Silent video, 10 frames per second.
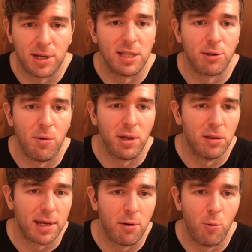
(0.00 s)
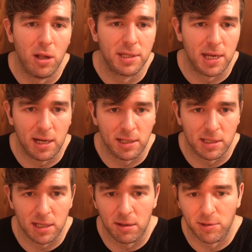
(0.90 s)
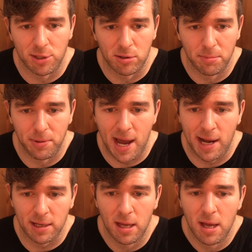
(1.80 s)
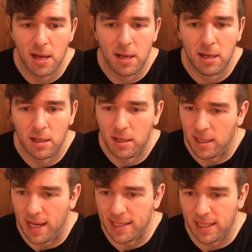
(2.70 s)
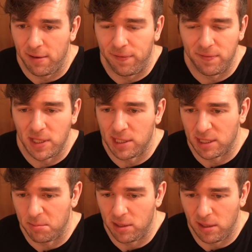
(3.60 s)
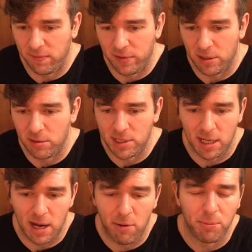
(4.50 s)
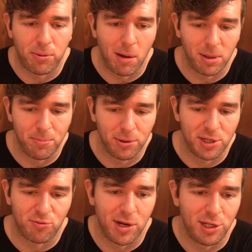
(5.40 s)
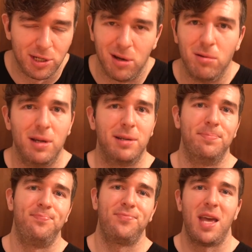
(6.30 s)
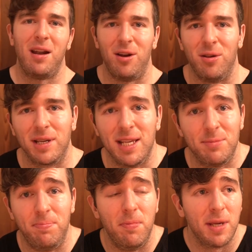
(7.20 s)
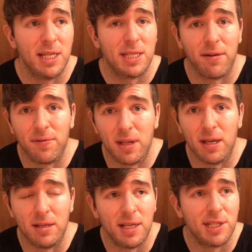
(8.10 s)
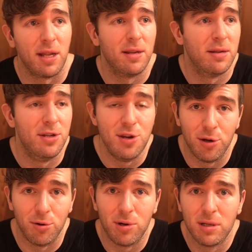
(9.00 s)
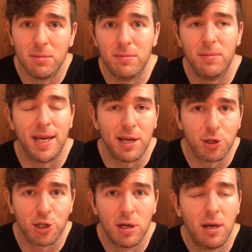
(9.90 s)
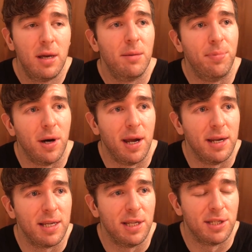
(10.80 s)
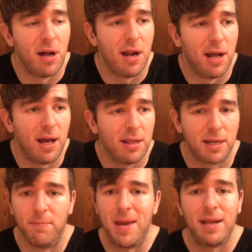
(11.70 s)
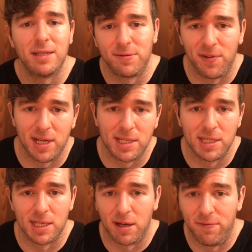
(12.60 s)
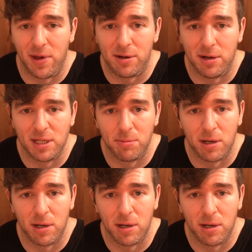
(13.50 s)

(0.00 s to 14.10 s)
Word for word: okay, so when we look at Will Tennyson, we circle back, he has the 56 million views and I would probably put his ratio like, I don't know, like he's, he's definitely, he's new-ish, but he's not, uh, like Matt Does Fitness is like a veteran. He's